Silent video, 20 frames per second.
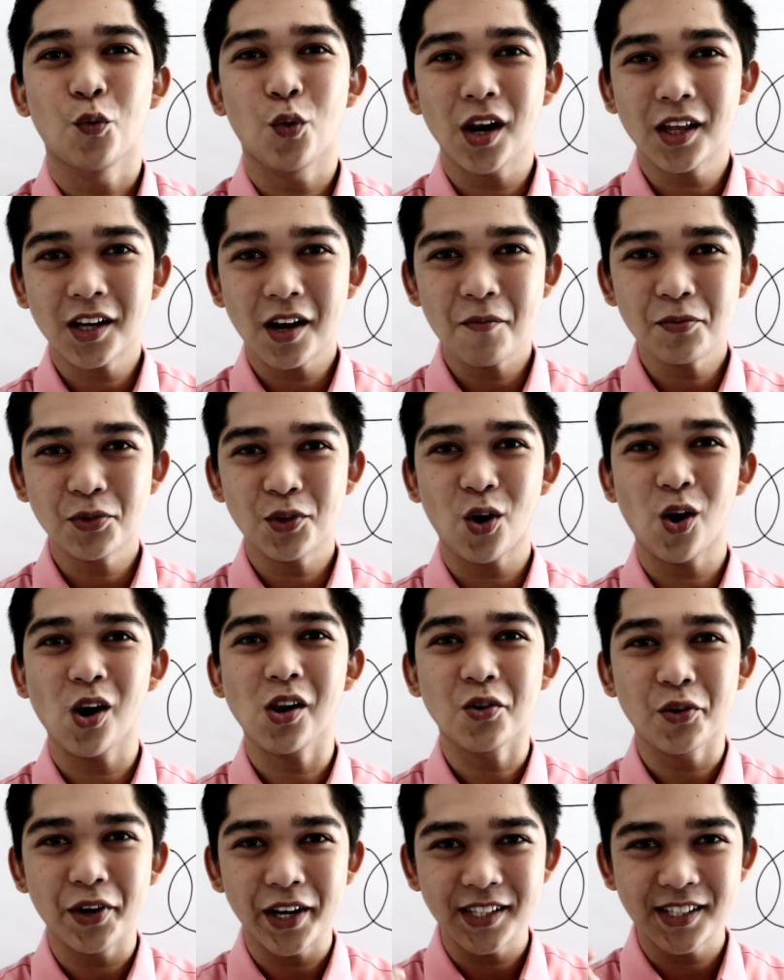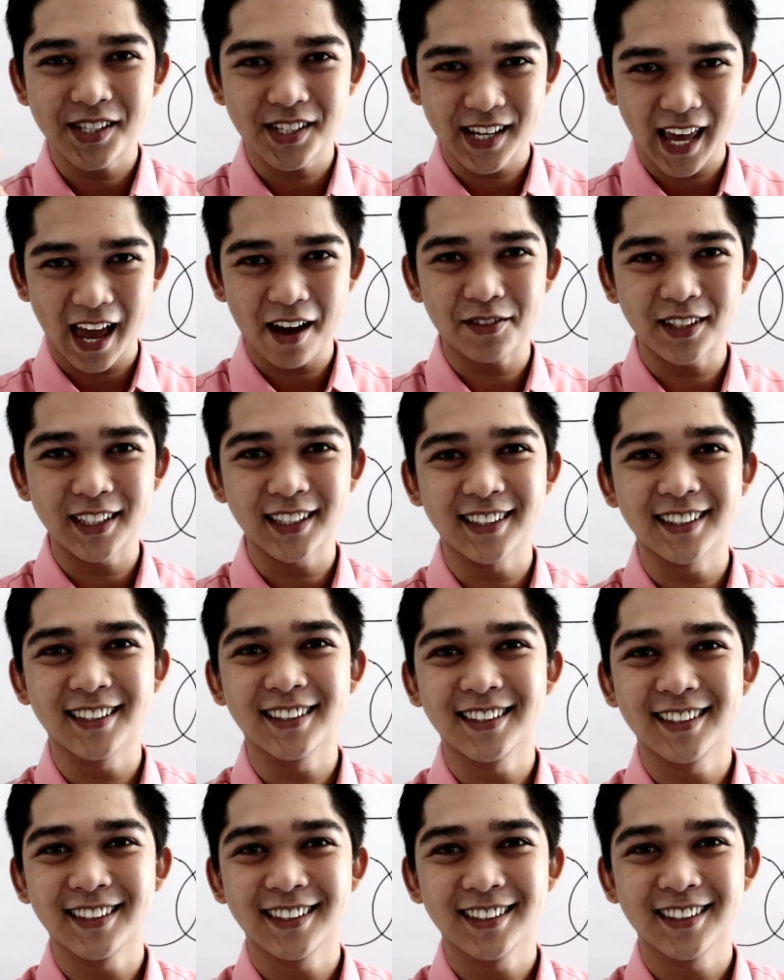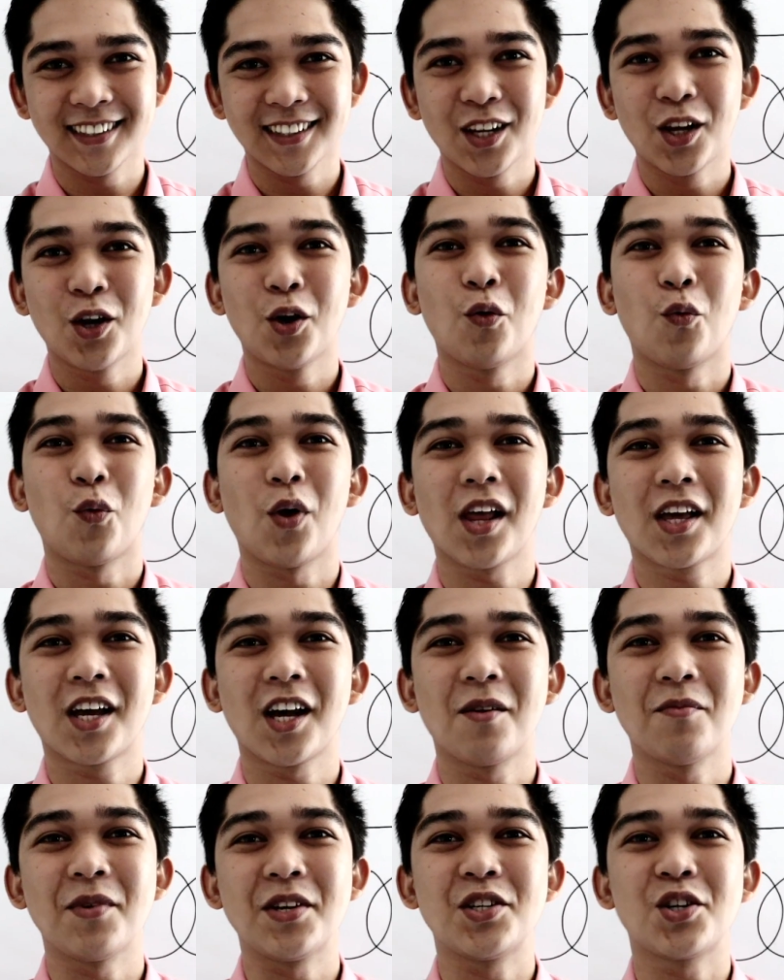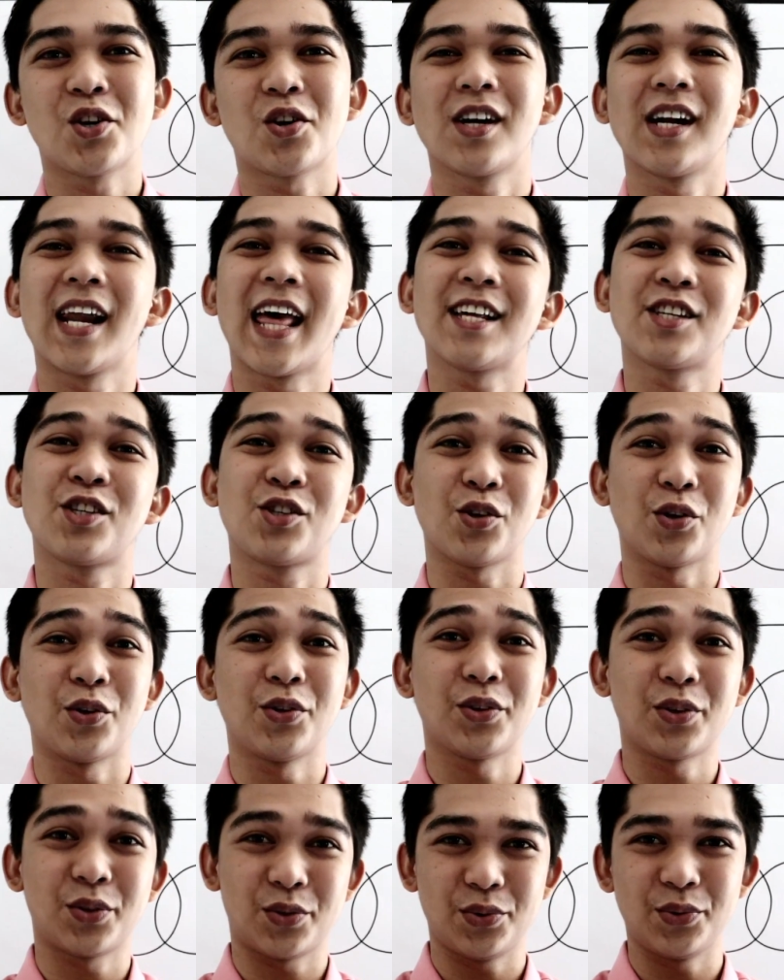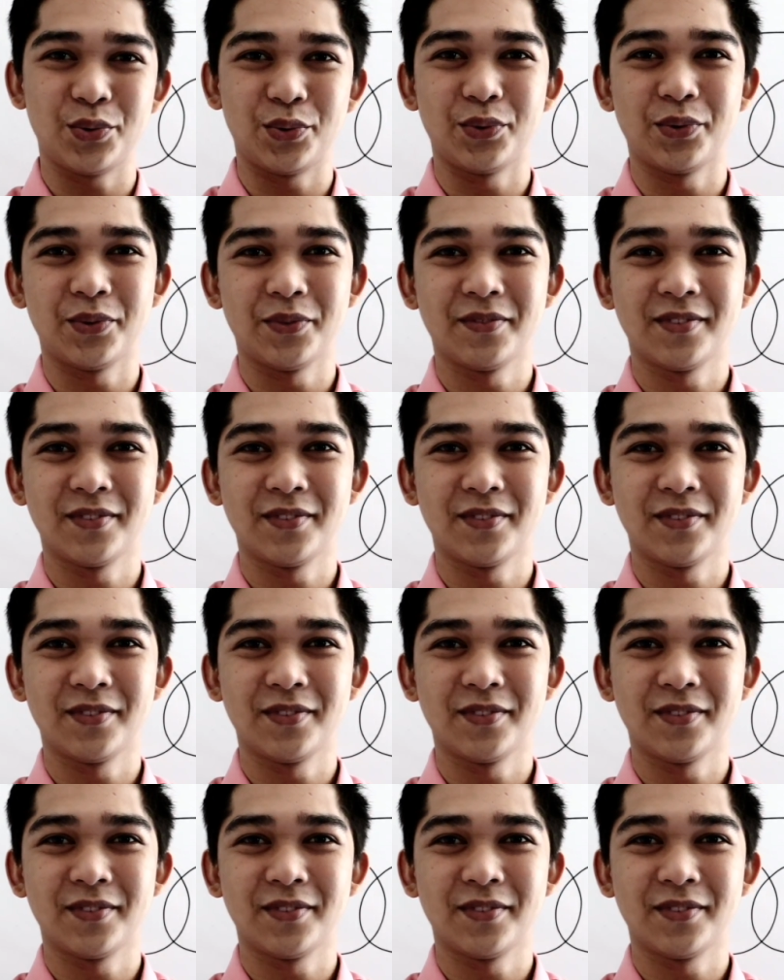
Welcome to all grade 7. Welcome in your lesson 2.